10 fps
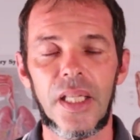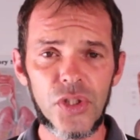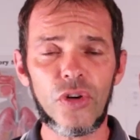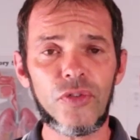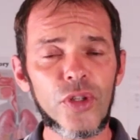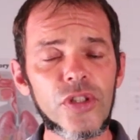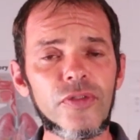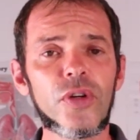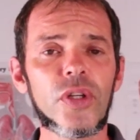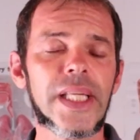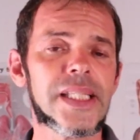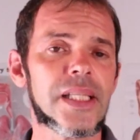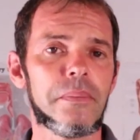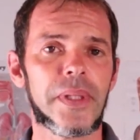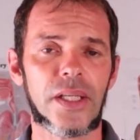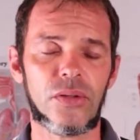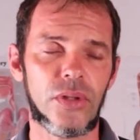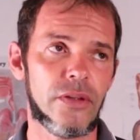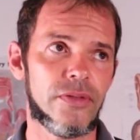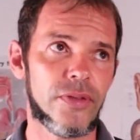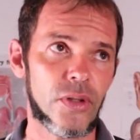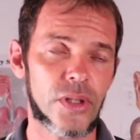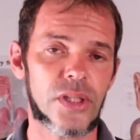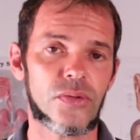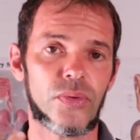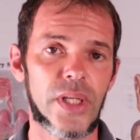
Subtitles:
So first of all, let's come back to the first